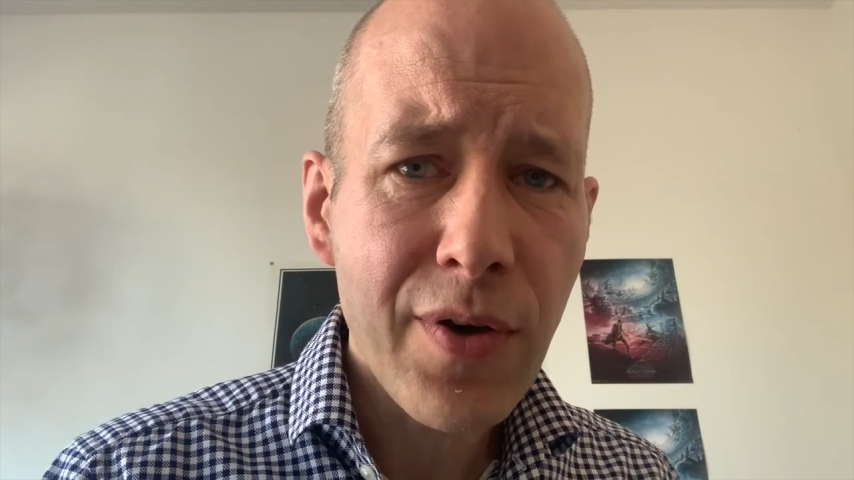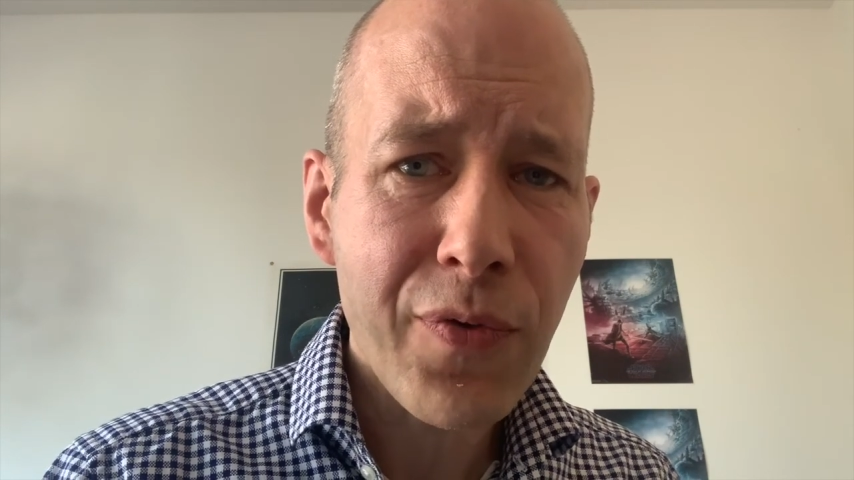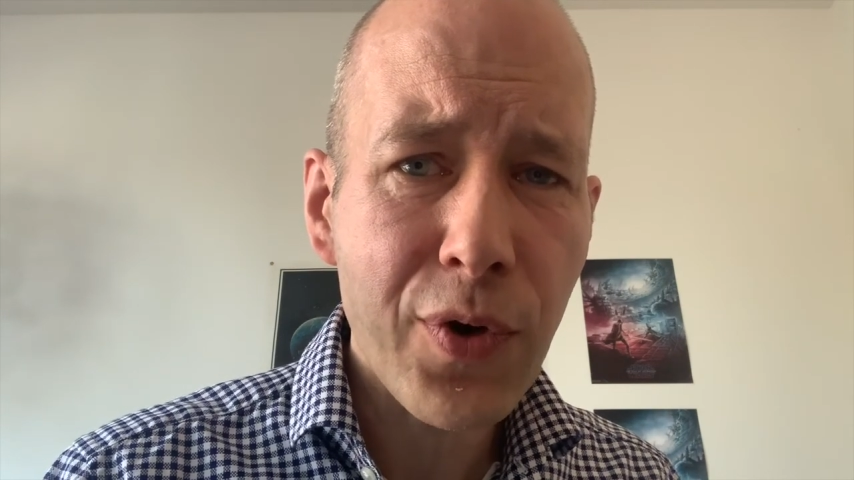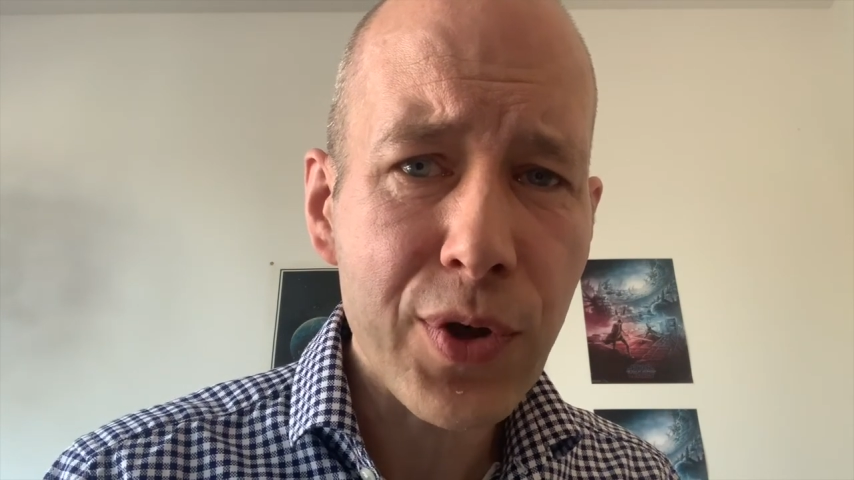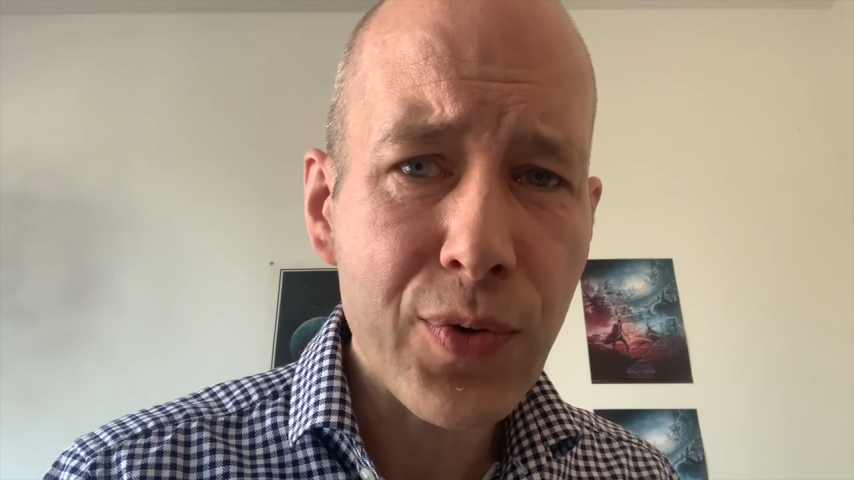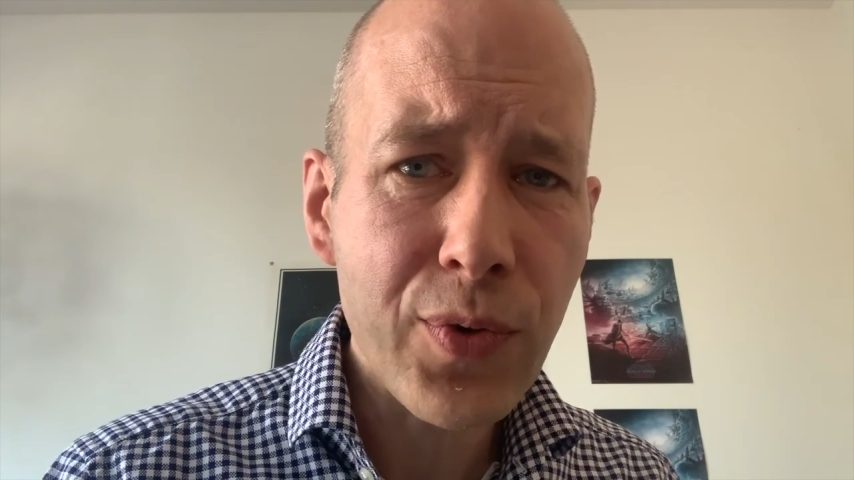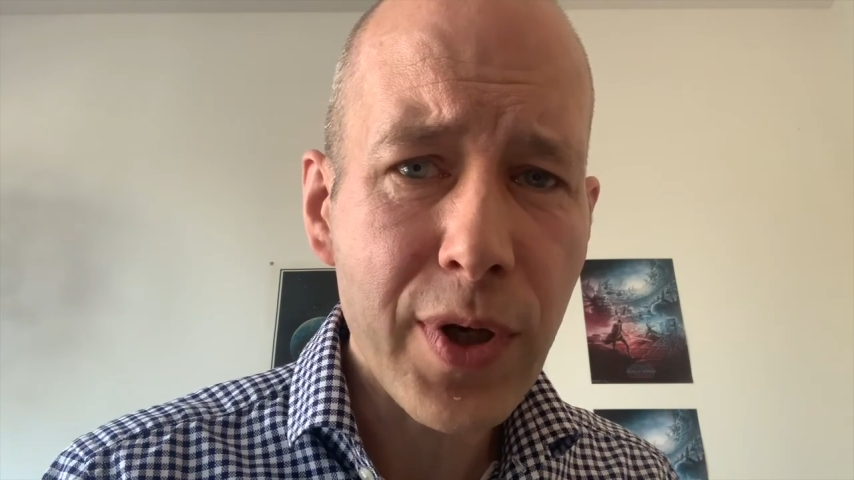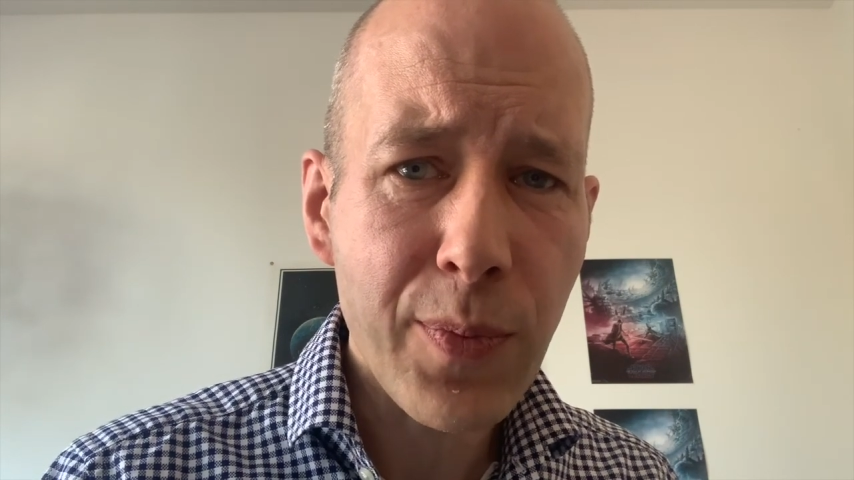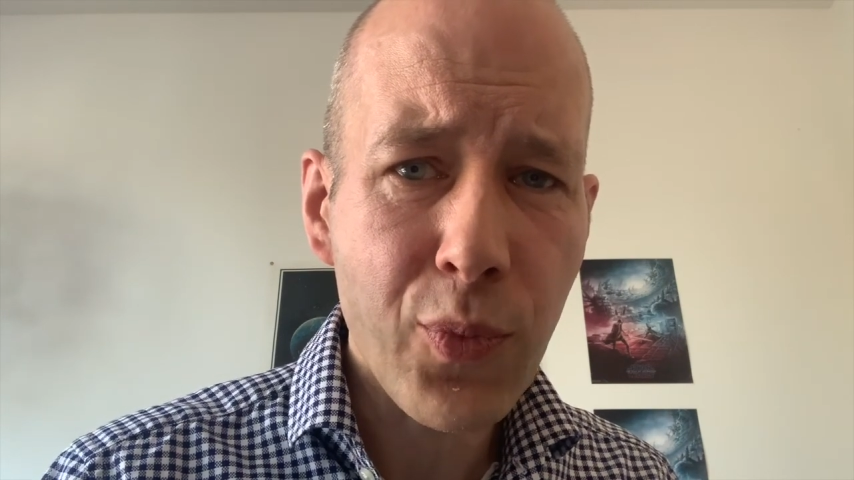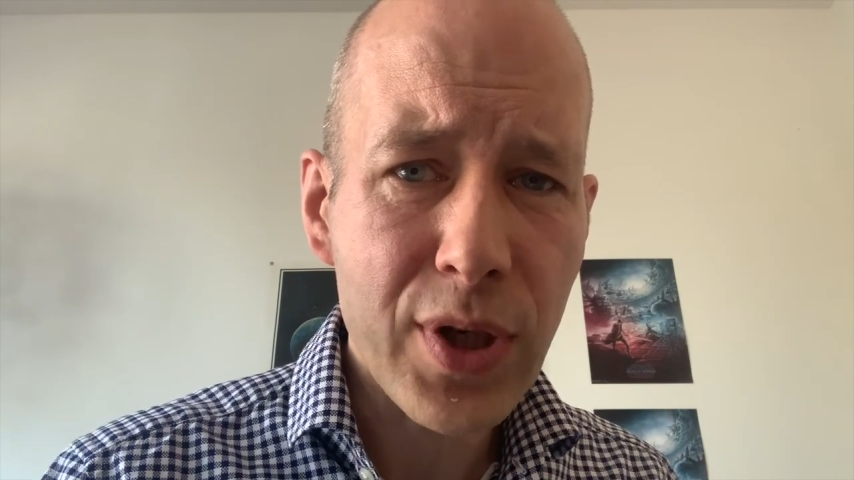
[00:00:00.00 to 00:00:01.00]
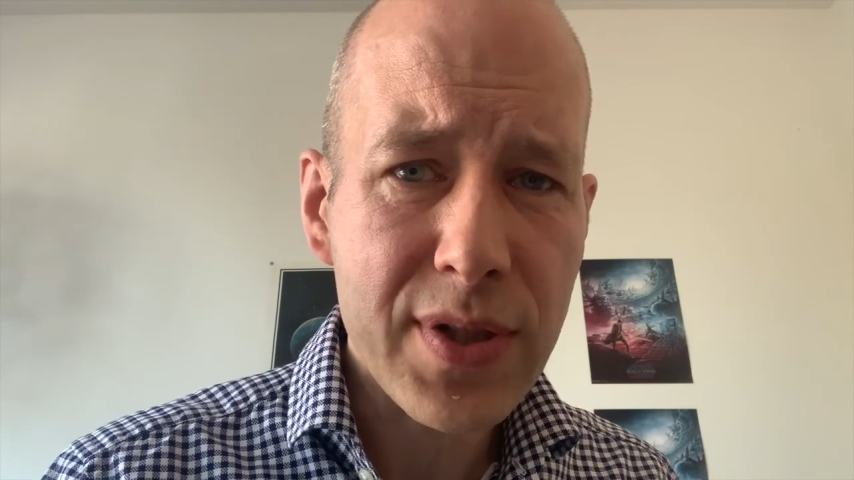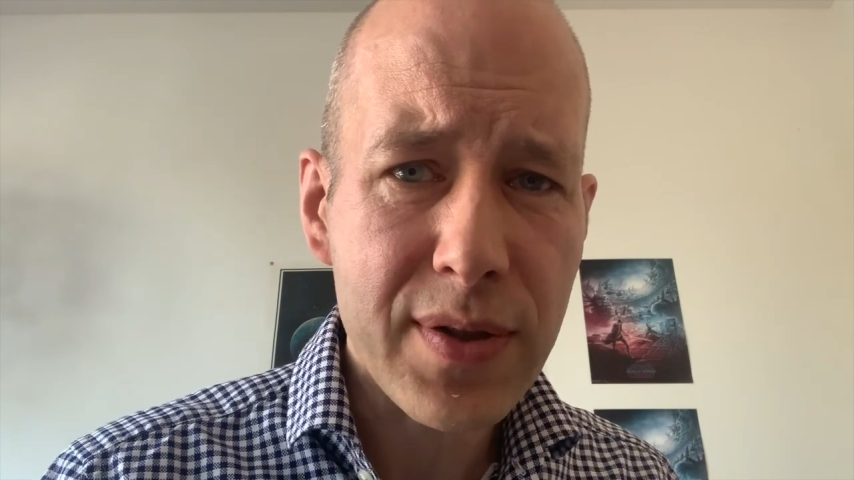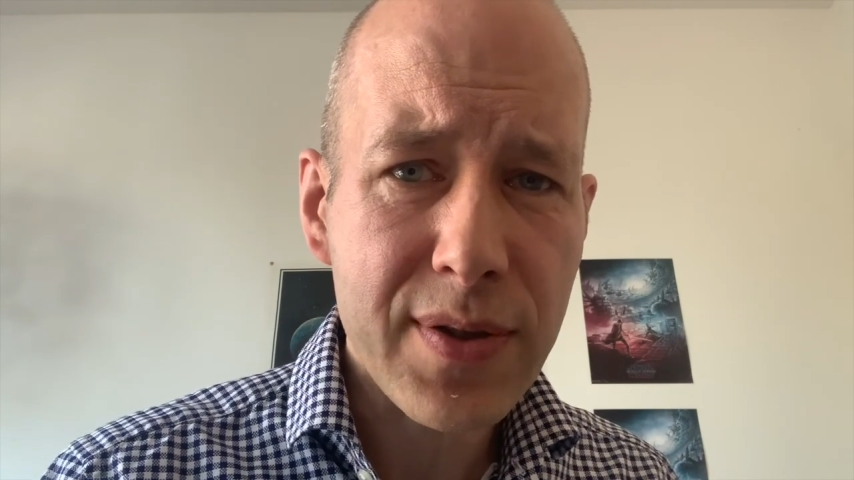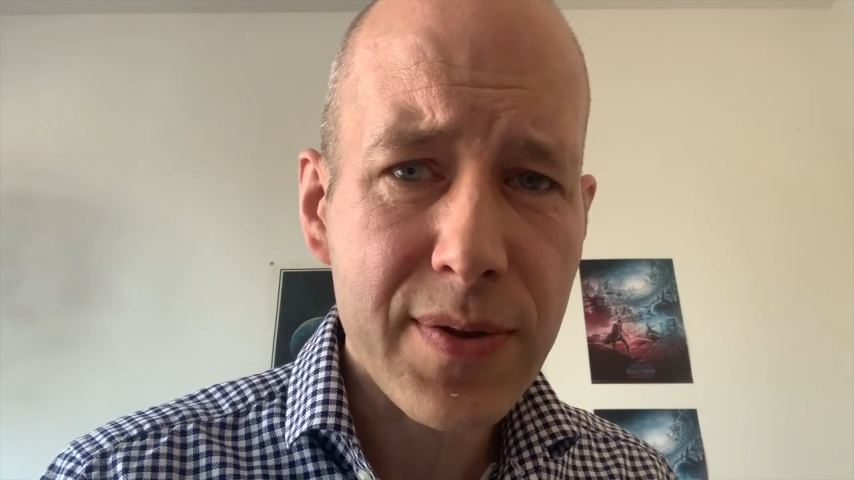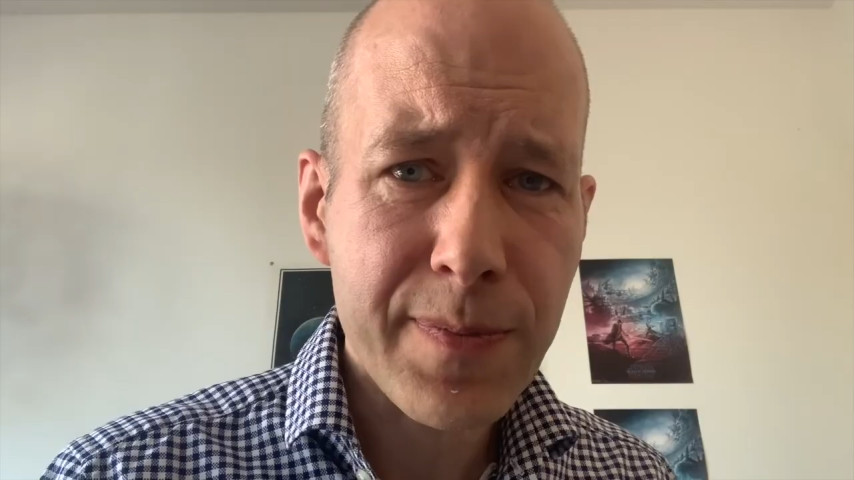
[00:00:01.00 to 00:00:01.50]
for you in
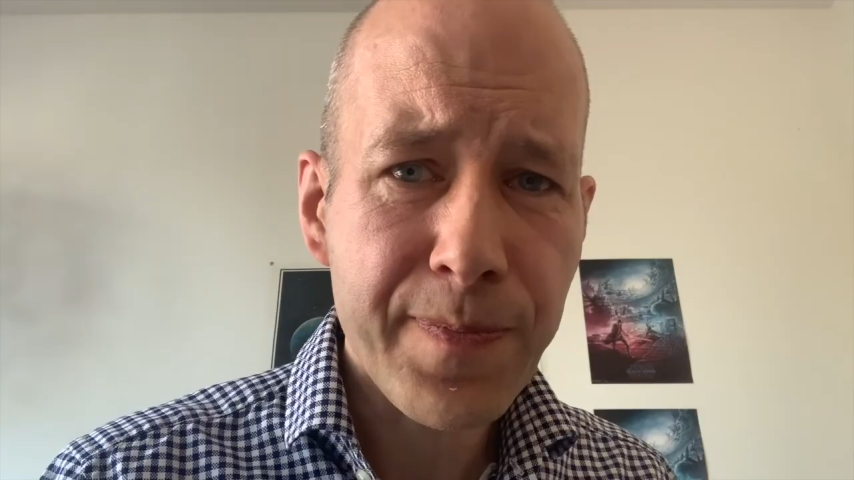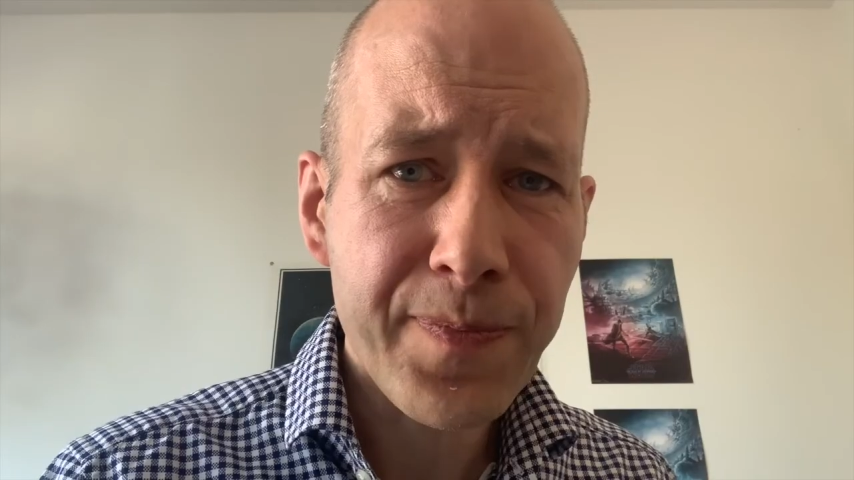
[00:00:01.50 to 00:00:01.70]
Brussels.